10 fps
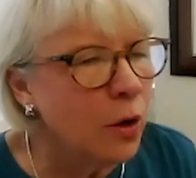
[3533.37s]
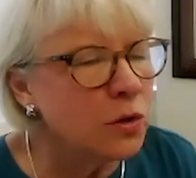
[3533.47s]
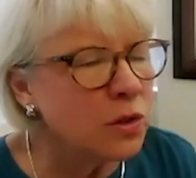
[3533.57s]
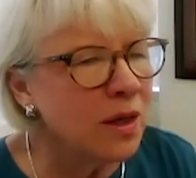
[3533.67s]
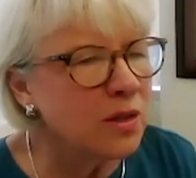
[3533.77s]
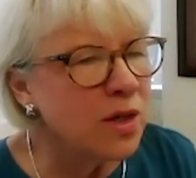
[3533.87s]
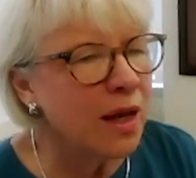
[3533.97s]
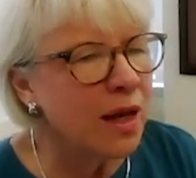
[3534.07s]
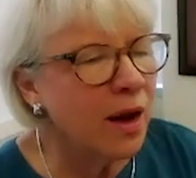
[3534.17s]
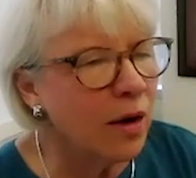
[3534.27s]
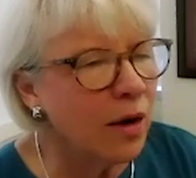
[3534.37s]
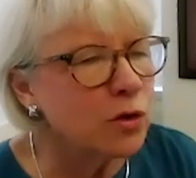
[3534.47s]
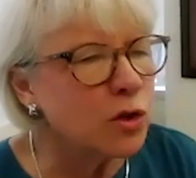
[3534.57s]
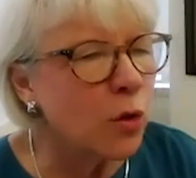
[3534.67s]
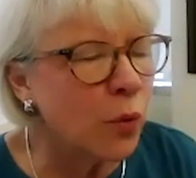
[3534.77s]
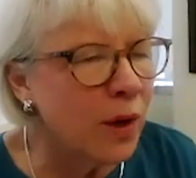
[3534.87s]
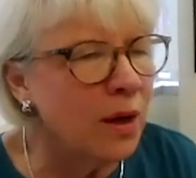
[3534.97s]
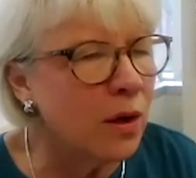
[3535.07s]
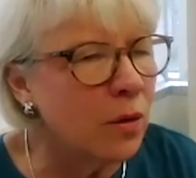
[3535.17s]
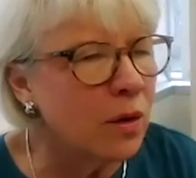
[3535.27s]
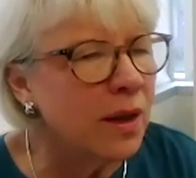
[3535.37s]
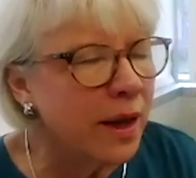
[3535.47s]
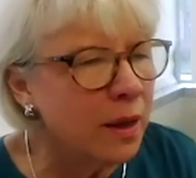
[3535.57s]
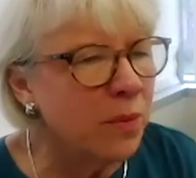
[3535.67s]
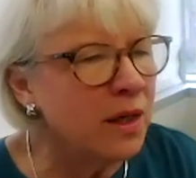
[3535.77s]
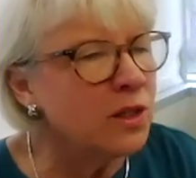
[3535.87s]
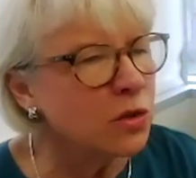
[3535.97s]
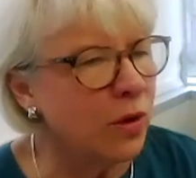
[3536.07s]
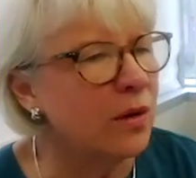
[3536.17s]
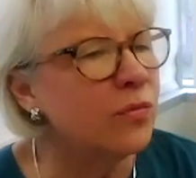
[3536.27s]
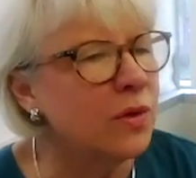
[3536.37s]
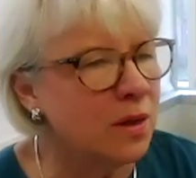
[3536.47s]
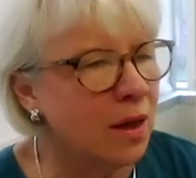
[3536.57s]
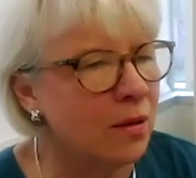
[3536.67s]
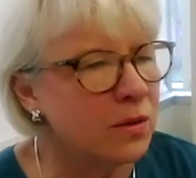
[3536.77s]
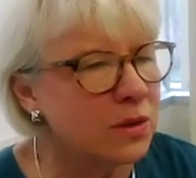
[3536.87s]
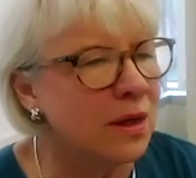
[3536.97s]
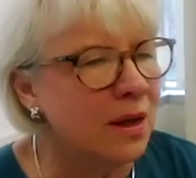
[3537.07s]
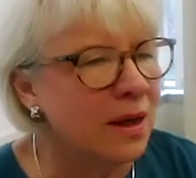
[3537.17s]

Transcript: who's going to take care of those critical administrative details,